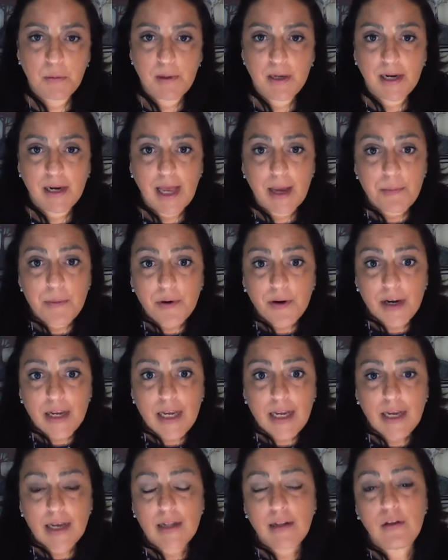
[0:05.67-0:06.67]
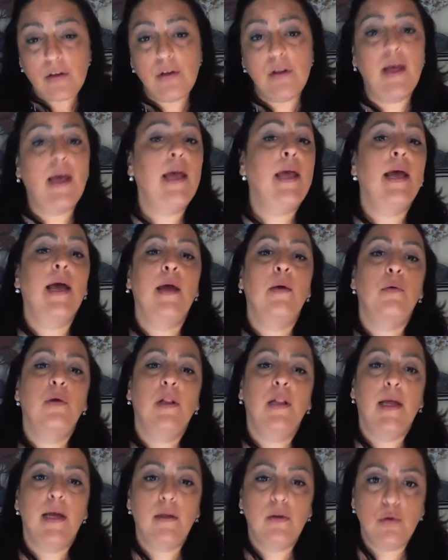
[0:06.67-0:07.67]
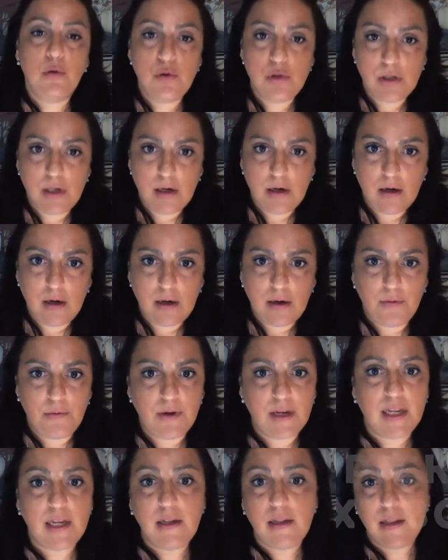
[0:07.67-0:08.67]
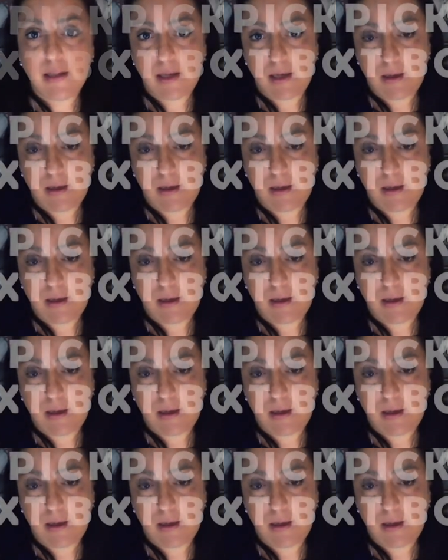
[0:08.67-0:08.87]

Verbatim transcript: Public Library and today I would like to share a reading